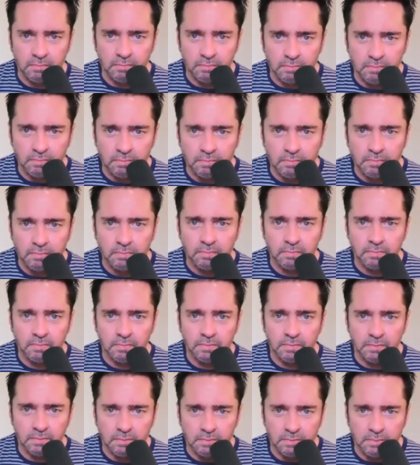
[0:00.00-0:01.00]

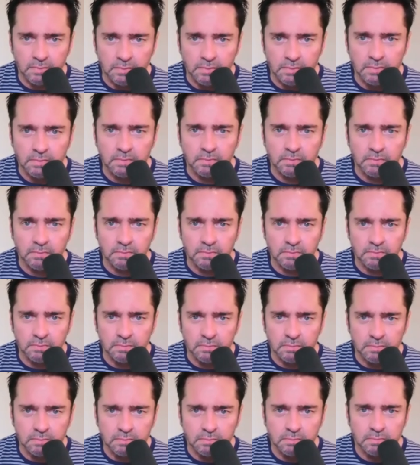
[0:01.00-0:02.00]

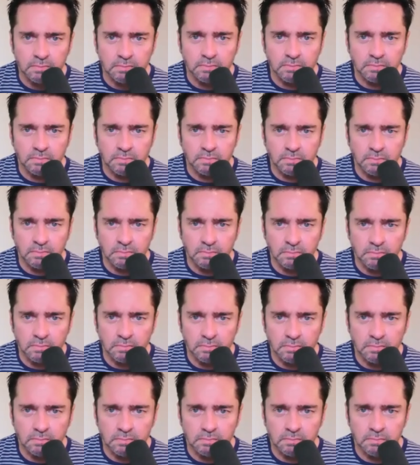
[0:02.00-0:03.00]

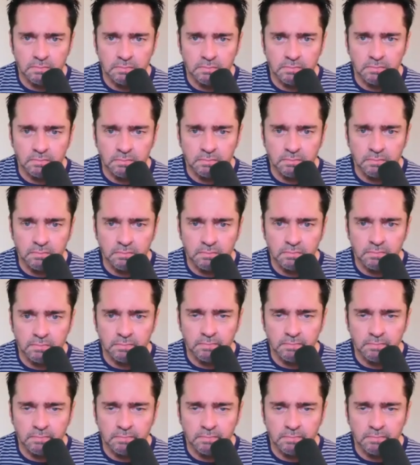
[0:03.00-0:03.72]
This person isn't speaking.